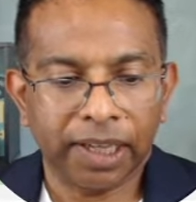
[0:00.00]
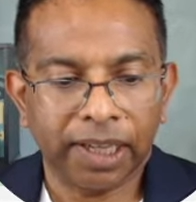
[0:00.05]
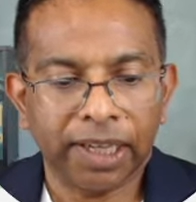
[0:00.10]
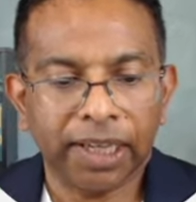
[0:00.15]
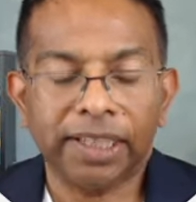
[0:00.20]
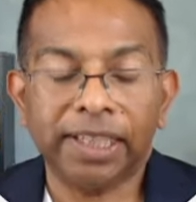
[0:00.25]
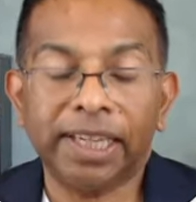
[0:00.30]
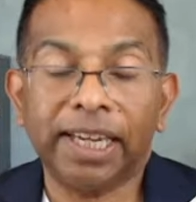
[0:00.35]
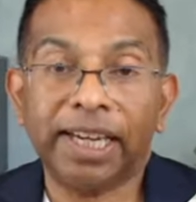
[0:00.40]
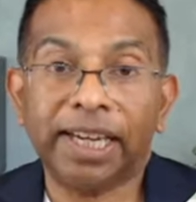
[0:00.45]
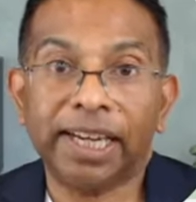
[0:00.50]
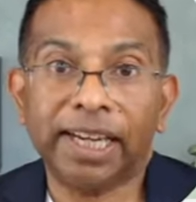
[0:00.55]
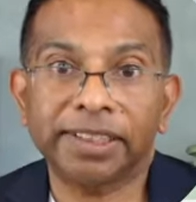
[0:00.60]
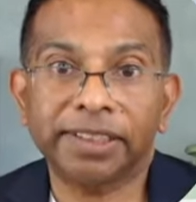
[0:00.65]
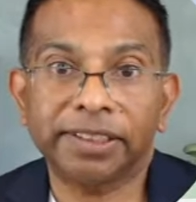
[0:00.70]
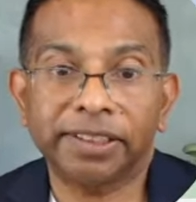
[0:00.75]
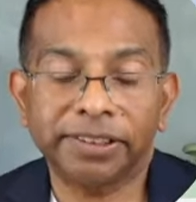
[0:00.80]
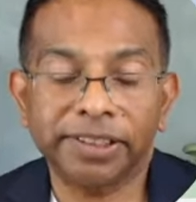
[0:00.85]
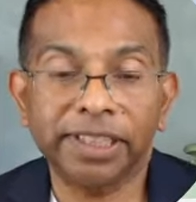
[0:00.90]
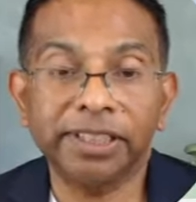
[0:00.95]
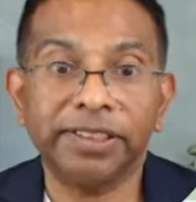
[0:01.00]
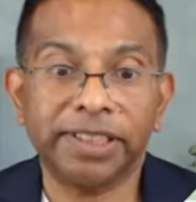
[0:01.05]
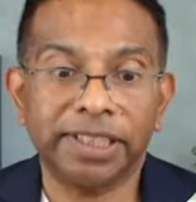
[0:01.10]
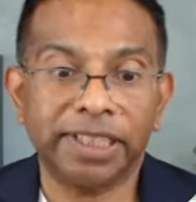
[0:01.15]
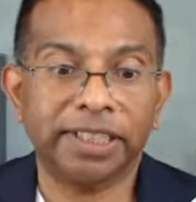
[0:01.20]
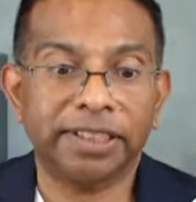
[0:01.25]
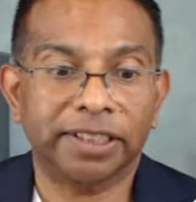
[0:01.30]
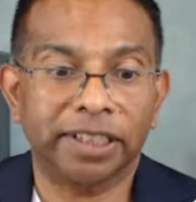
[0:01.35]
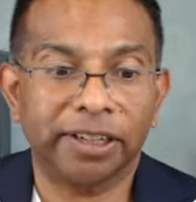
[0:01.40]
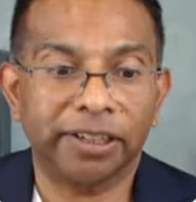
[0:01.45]
Yeah, so it's
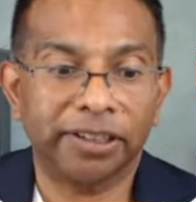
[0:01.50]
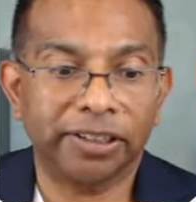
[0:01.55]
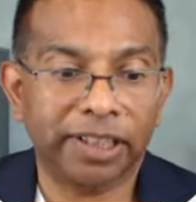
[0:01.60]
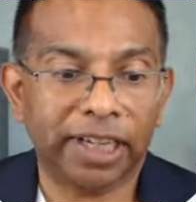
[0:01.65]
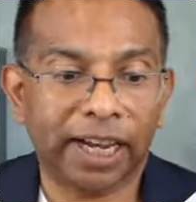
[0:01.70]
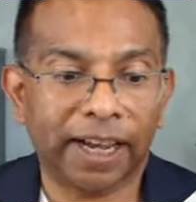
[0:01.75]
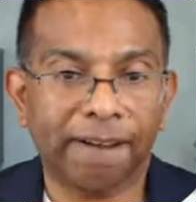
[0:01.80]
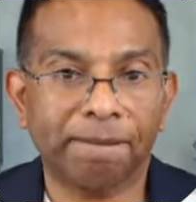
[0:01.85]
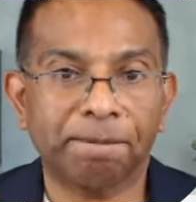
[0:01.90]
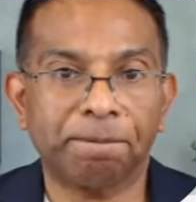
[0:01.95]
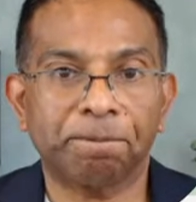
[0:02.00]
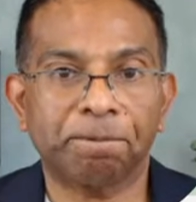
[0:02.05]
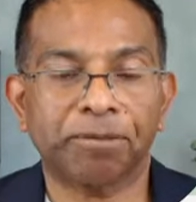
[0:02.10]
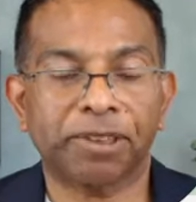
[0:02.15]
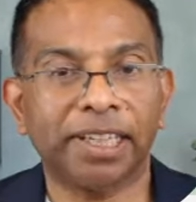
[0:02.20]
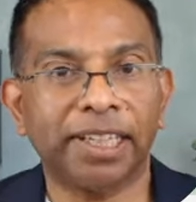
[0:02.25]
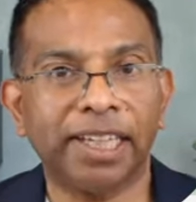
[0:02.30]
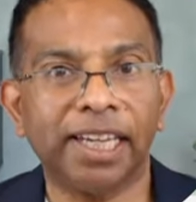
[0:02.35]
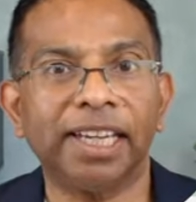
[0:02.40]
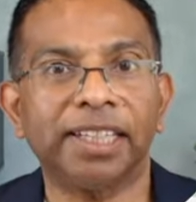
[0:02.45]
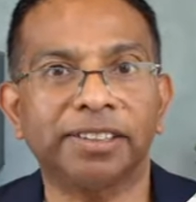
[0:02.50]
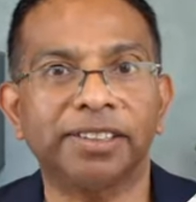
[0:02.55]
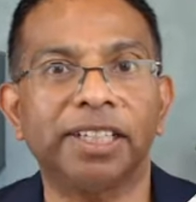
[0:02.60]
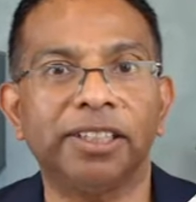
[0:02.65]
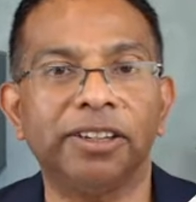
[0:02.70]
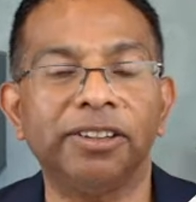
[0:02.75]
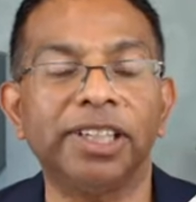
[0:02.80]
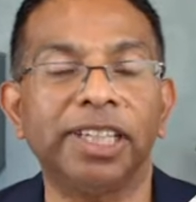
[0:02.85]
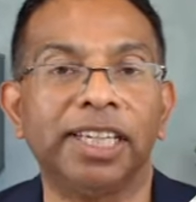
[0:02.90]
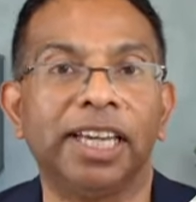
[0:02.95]
interesting. So, yeah, so they're
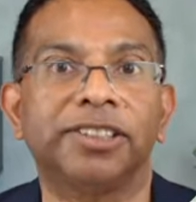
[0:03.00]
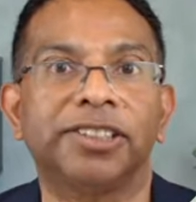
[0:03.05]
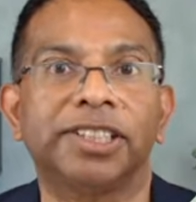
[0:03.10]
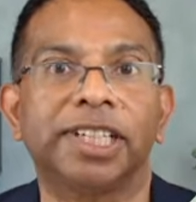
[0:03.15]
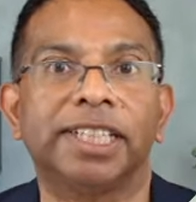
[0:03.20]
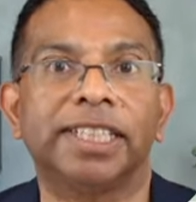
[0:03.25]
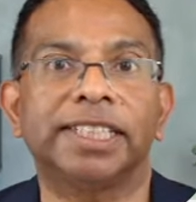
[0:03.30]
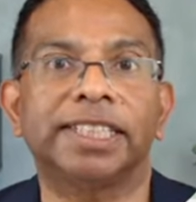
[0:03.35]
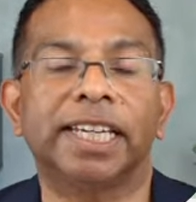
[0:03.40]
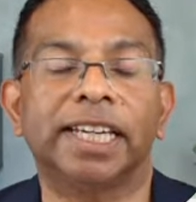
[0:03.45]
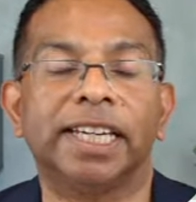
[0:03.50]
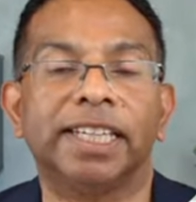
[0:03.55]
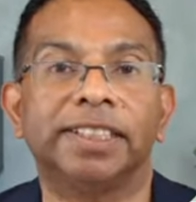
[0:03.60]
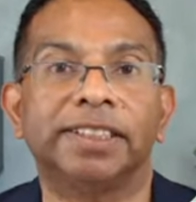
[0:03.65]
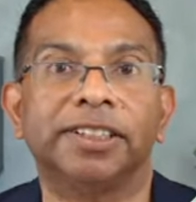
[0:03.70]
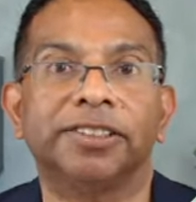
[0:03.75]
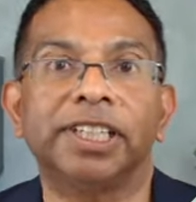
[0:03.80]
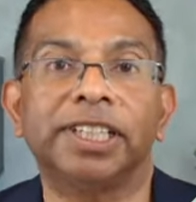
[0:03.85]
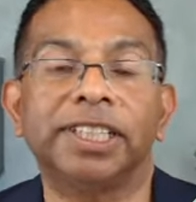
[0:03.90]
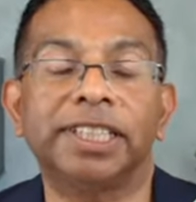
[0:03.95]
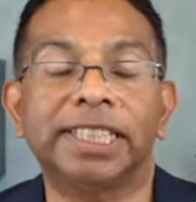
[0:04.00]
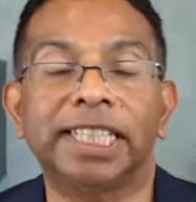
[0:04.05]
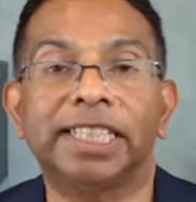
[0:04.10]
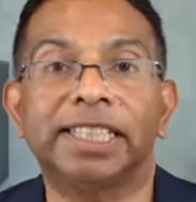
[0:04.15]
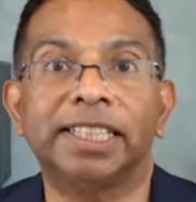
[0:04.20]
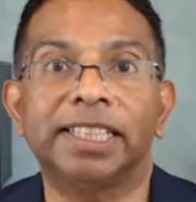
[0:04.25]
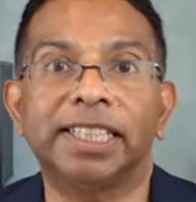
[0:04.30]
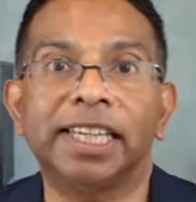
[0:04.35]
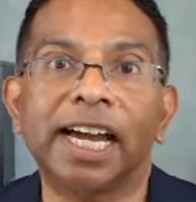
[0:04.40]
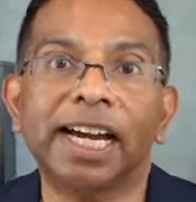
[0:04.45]
looking at Gen Z. So Gen Z are
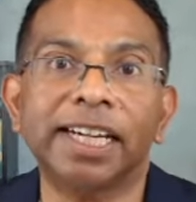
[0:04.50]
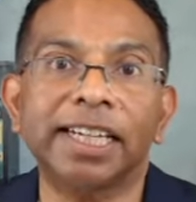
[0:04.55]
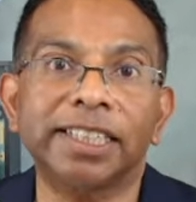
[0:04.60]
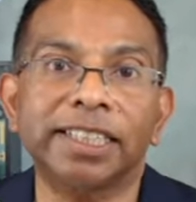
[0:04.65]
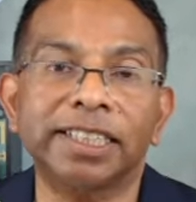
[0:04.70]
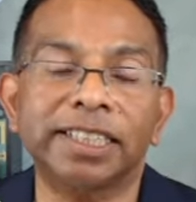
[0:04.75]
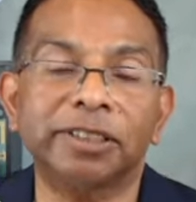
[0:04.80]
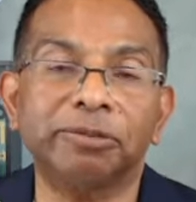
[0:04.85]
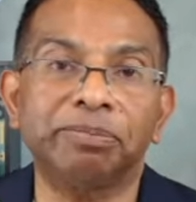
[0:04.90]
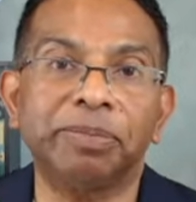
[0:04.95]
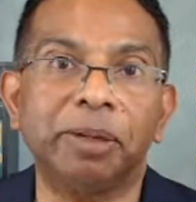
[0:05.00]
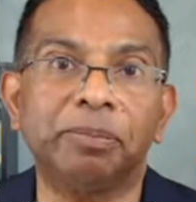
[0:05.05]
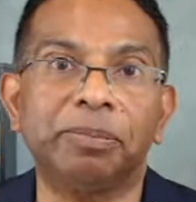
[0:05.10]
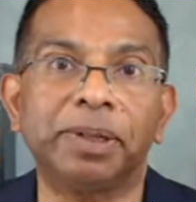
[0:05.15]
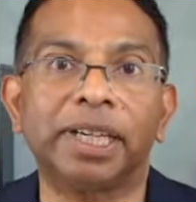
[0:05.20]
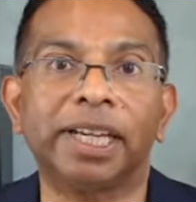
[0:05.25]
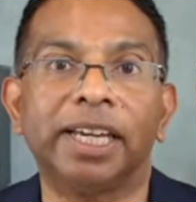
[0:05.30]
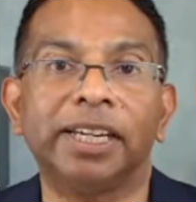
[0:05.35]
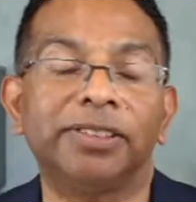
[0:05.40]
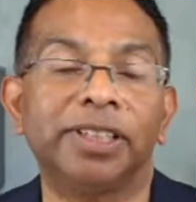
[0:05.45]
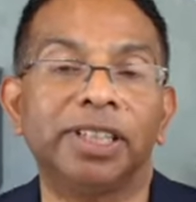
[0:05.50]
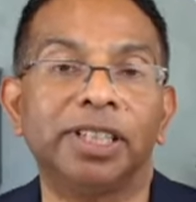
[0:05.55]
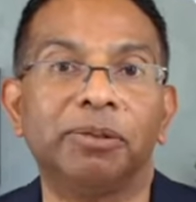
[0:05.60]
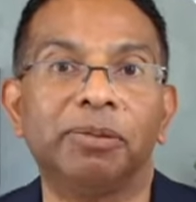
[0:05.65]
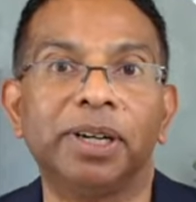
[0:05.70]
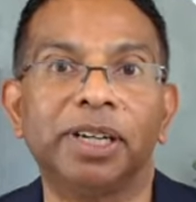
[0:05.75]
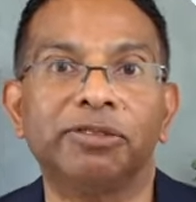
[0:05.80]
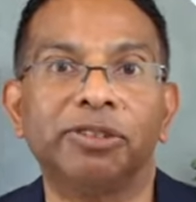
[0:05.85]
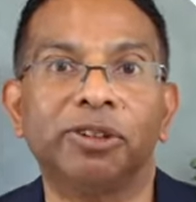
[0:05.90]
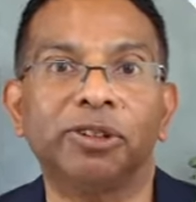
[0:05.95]
the youngest people entering the
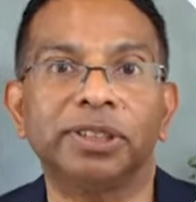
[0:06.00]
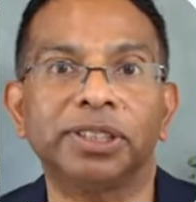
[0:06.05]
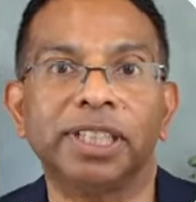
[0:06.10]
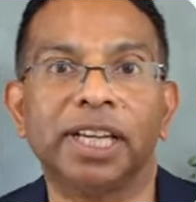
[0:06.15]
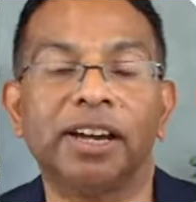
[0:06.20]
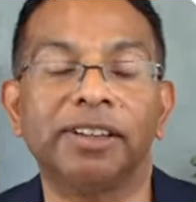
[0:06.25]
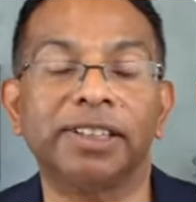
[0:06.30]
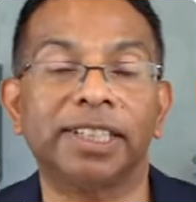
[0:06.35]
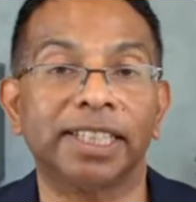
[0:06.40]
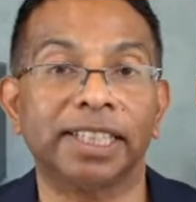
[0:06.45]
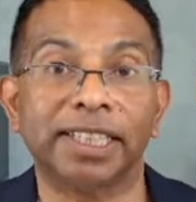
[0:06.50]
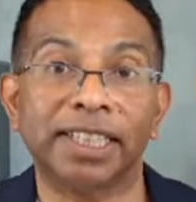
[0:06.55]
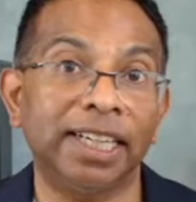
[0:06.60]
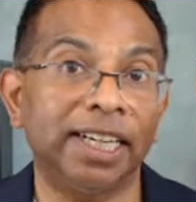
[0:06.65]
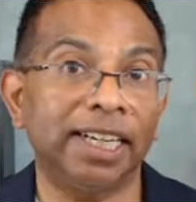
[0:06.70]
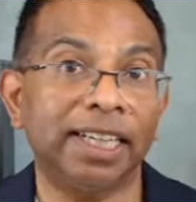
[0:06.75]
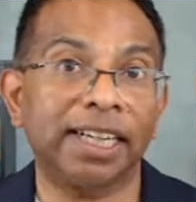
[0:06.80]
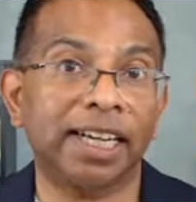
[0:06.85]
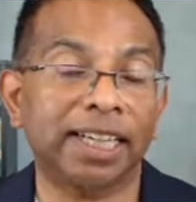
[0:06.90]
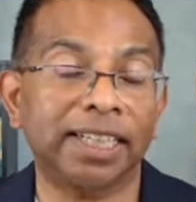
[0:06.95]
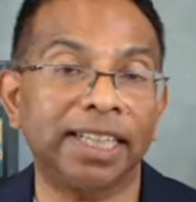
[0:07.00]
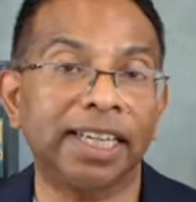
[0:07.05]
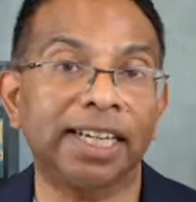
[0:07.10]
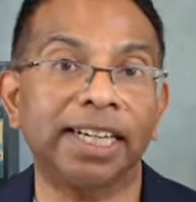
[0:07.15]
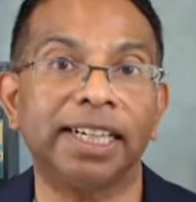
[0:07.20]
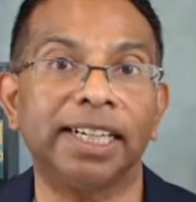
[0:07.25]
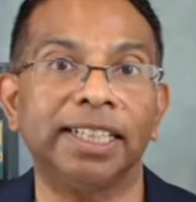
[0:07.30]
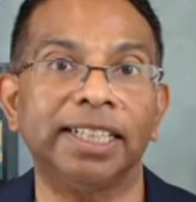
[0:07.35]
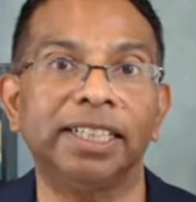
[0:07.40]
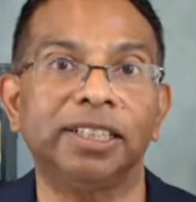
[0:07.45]
workforce now. They're like in their
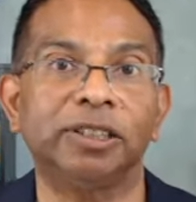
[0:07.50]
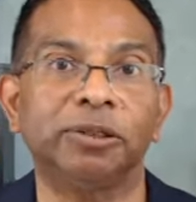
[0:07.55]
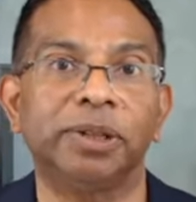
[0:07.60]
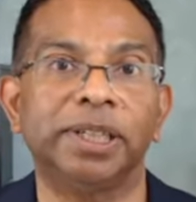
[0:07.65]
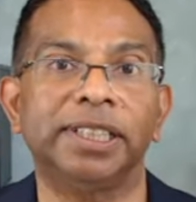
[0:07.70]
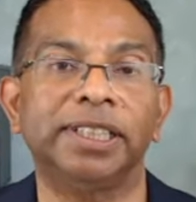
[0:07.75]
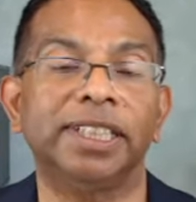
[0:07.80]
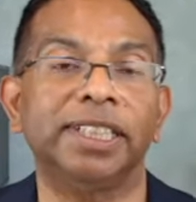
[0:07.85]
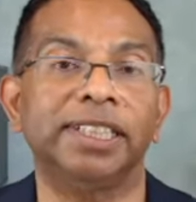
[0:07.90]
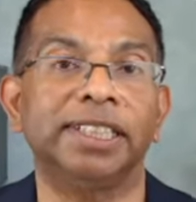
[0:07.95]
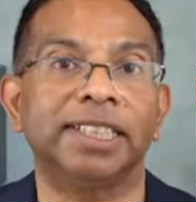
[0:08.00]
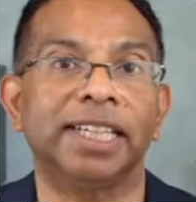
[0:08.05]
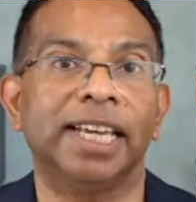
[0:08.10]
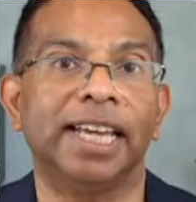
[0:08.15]
early 20s.